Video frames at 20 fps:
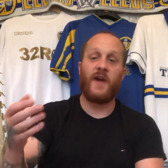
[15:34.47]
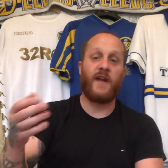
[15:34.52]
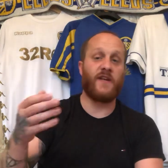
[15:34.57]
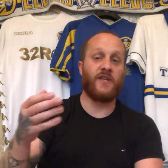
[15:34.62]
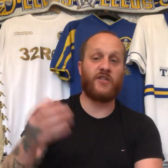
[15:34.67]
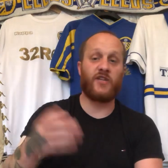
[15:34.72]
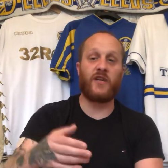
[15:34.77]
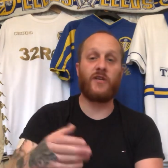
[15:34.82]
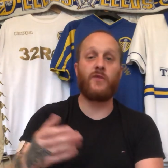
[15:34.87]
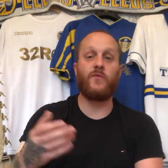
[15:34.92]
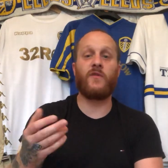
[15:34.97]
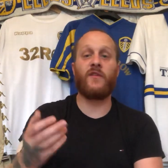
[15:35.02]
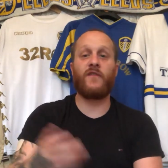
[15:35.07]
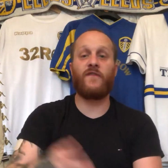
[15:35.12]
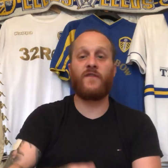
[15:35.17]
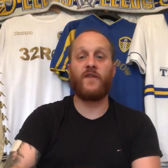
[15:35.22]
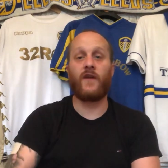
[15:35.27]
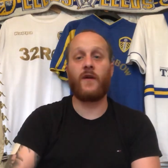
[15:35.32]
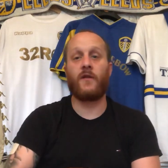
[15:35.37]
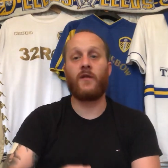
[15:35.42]
and I genuinely
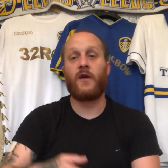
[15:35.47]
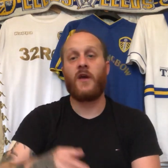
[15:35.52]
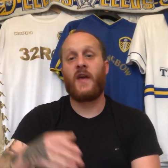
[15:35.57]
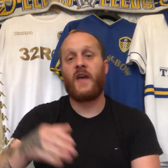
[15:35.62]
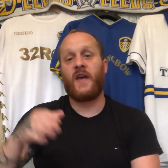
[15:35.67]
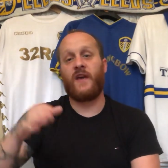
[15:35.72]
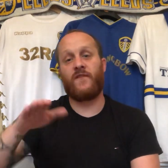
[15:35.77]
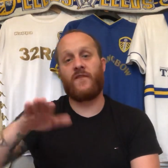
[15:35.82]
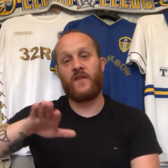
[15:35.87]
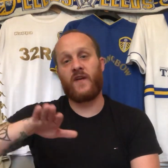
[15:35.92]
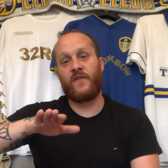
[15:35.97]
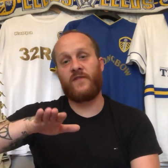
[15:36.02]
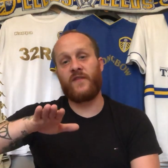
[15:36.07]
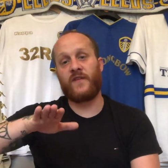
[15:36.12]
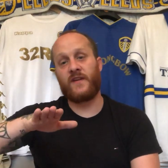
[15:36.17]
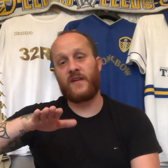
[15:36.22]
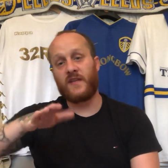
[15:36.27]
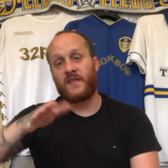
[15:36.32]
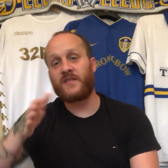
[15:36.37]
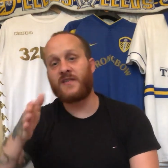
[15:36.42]
feel if
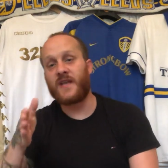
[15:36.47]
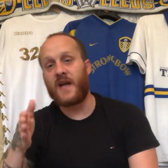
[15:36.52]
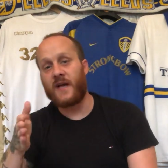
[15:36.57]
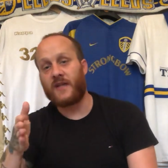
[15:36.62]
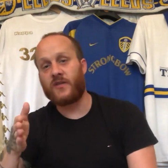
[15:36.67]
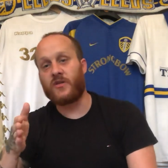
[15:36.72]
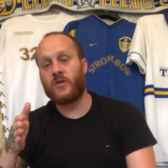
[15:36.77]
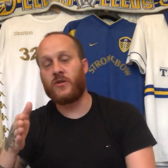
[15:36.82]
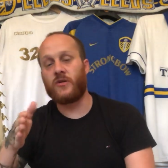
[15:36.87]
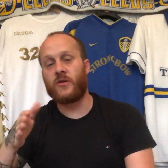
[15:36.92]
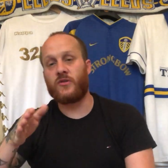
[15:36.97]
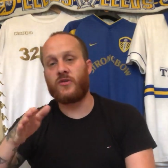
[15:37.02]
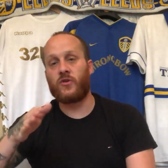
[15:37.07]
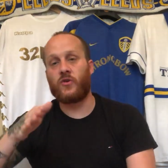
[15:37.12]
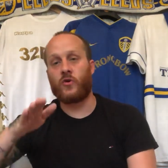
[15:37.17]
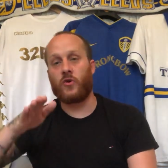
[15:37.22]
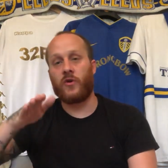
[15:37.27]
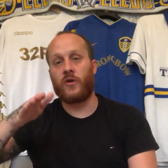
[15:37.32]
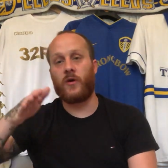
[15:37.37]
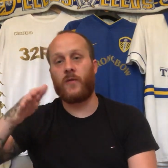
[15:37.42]
it did start to
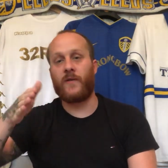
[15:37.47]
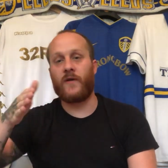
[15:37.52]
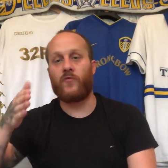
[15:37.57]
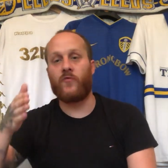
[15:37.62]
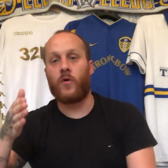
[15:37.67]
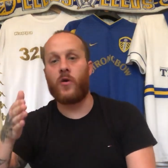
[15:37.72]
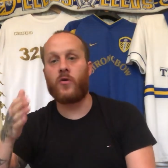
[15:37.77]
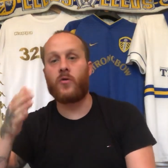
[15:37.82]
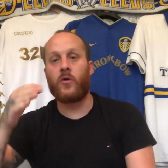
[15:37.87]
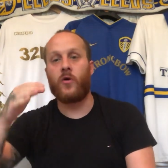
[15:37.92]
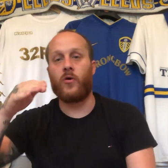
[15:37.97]
go a little bit wrong,